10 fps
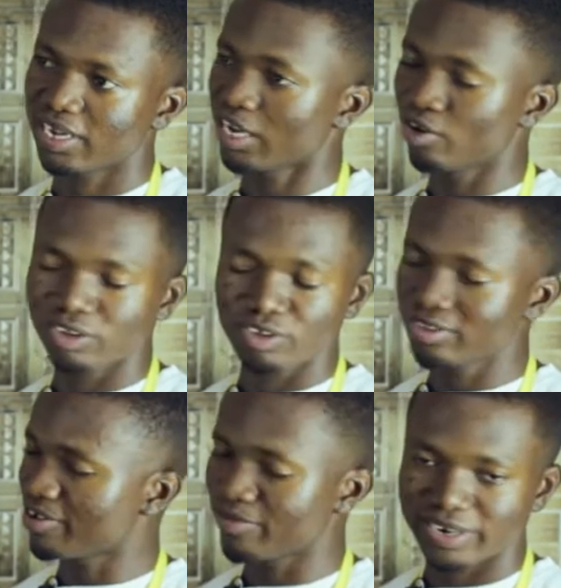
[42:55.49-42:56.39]
And
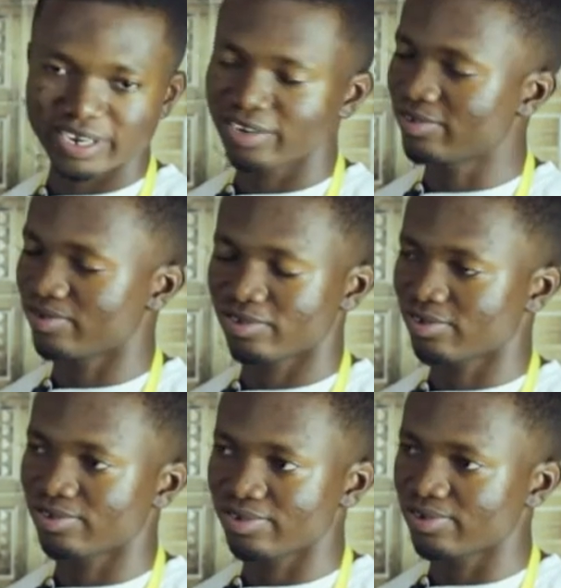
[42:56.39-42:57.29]
not everybody gets
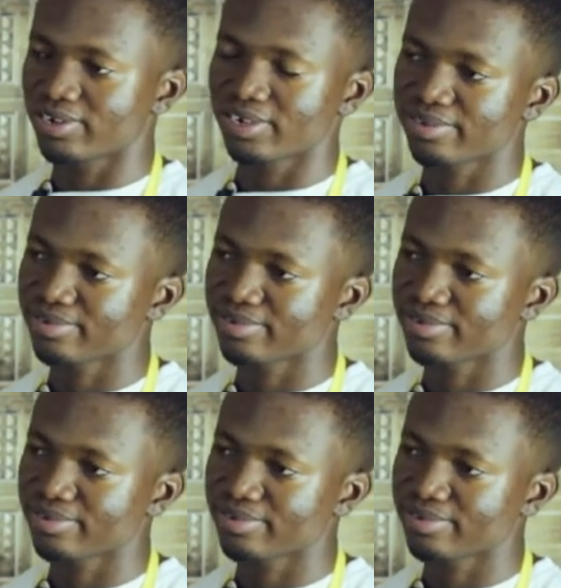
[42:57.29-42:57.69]
to do that.